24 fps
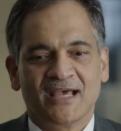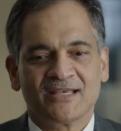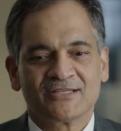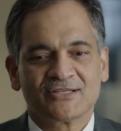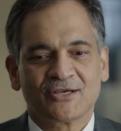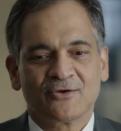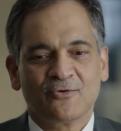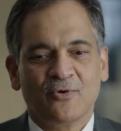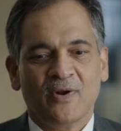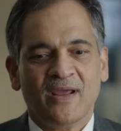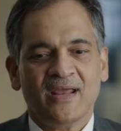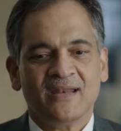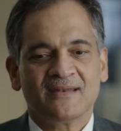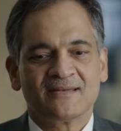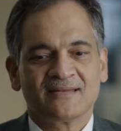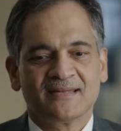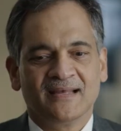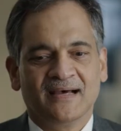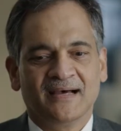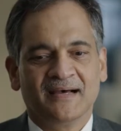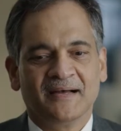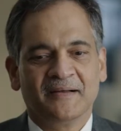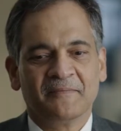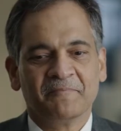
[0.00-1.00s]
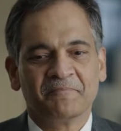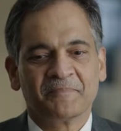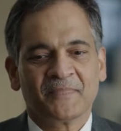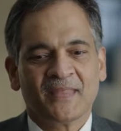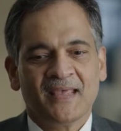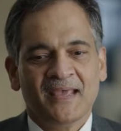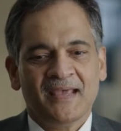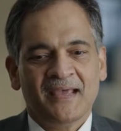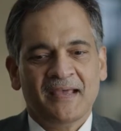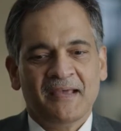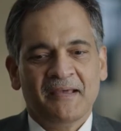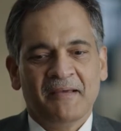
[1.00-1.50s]
has a great um,
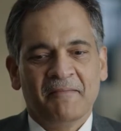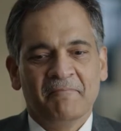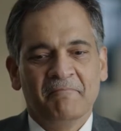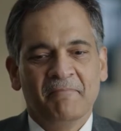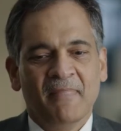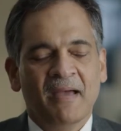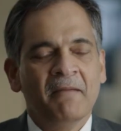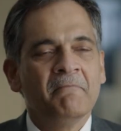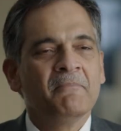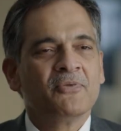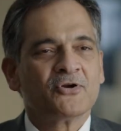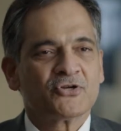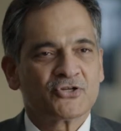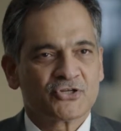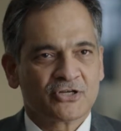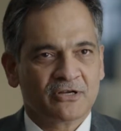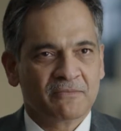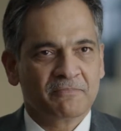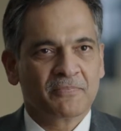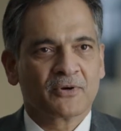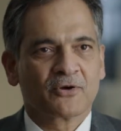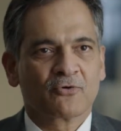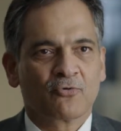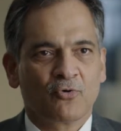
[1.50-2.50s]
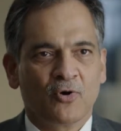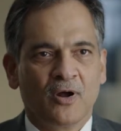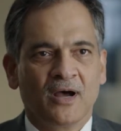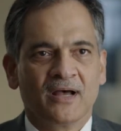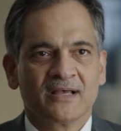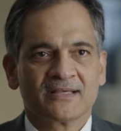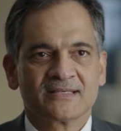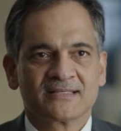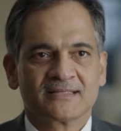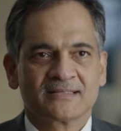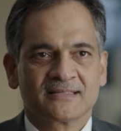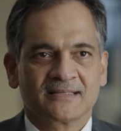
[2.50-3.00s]
membership
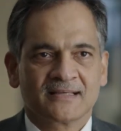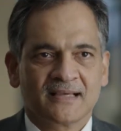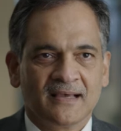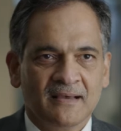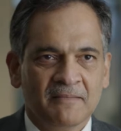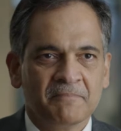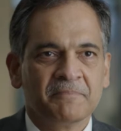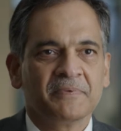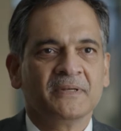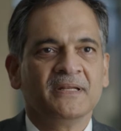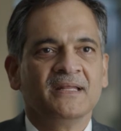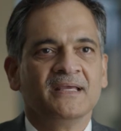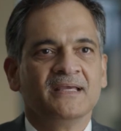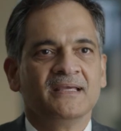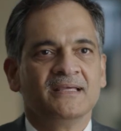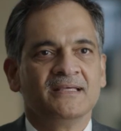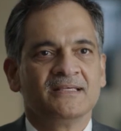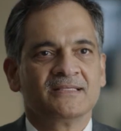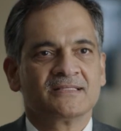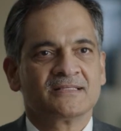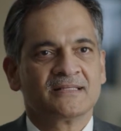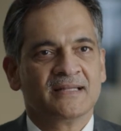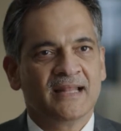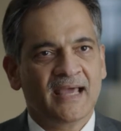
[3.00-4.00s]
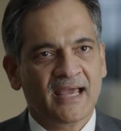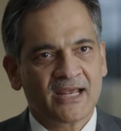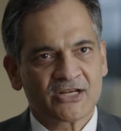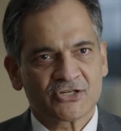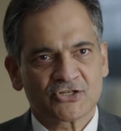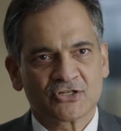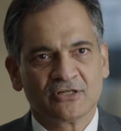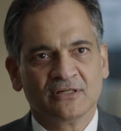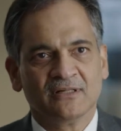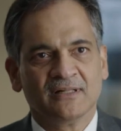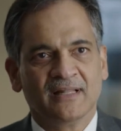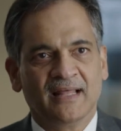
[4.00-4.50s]
across companies,
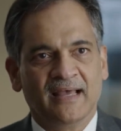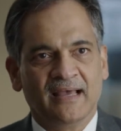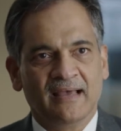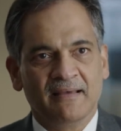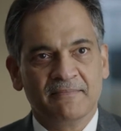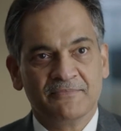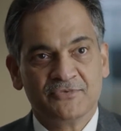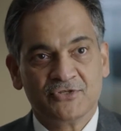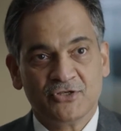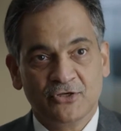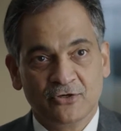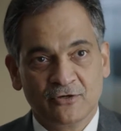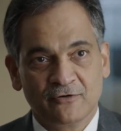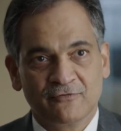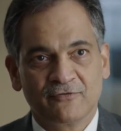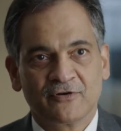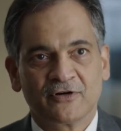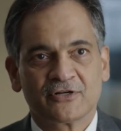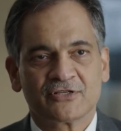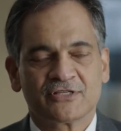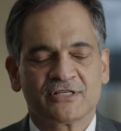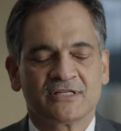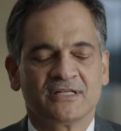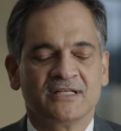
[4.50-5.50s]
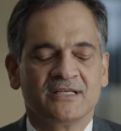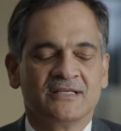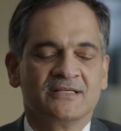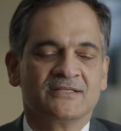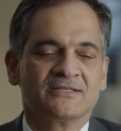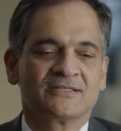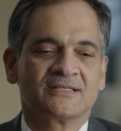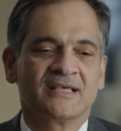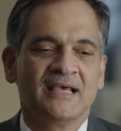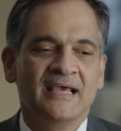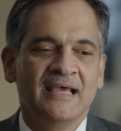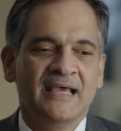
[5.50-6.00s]
national labs,
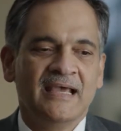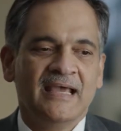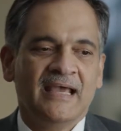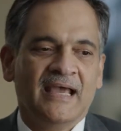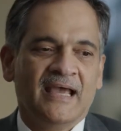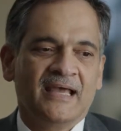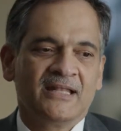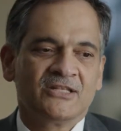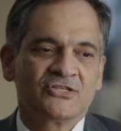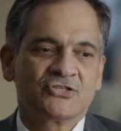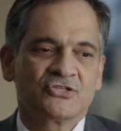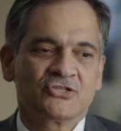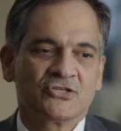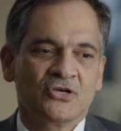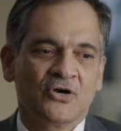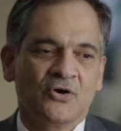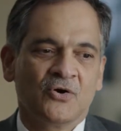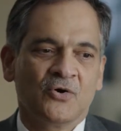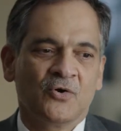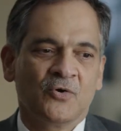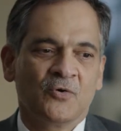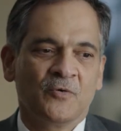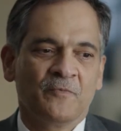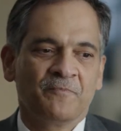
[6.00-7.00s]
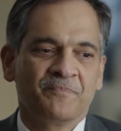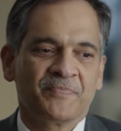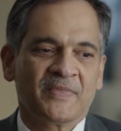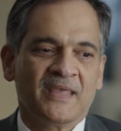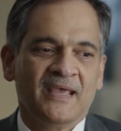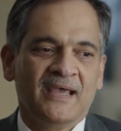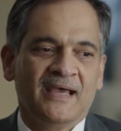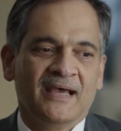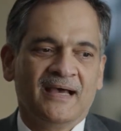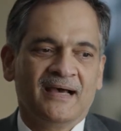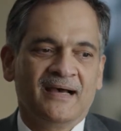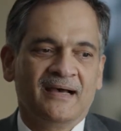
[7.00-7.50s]
universities. And so,
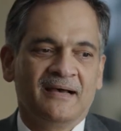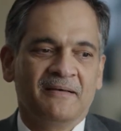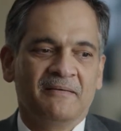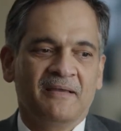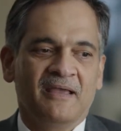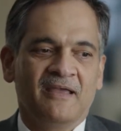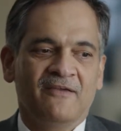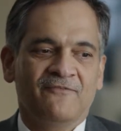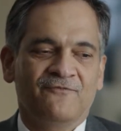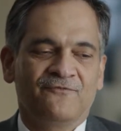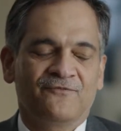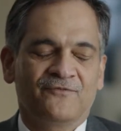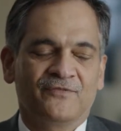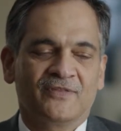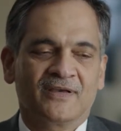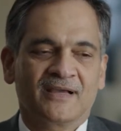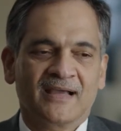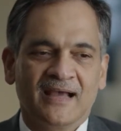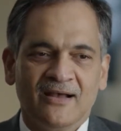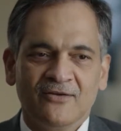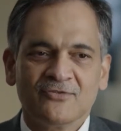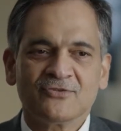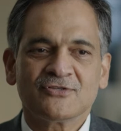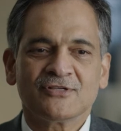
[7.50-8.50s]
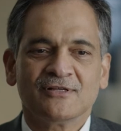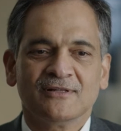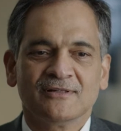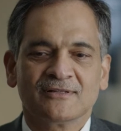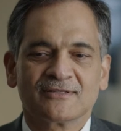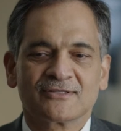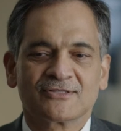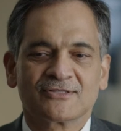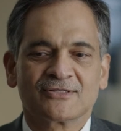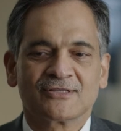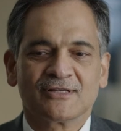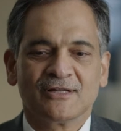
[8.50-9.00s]
uh, if the
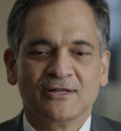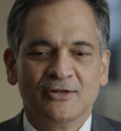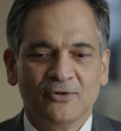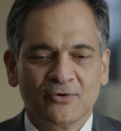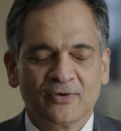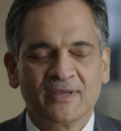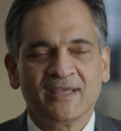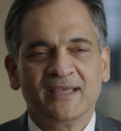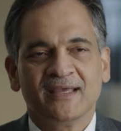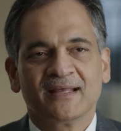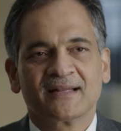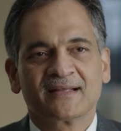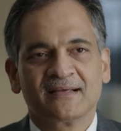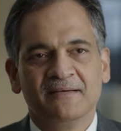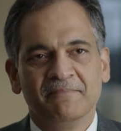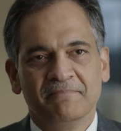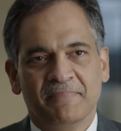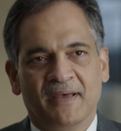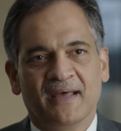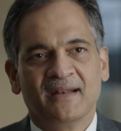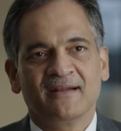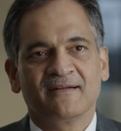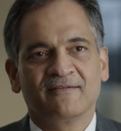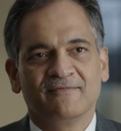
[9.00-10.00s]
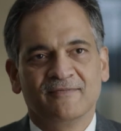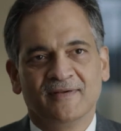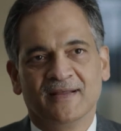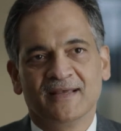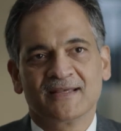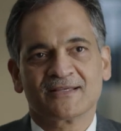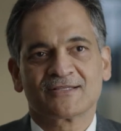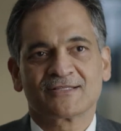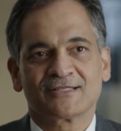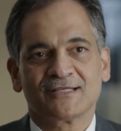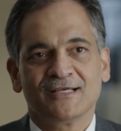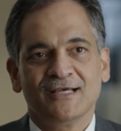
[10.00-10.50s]
council's looking at
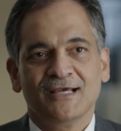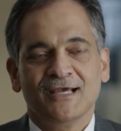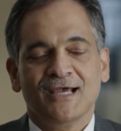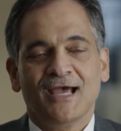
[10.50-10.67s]
competitiveness,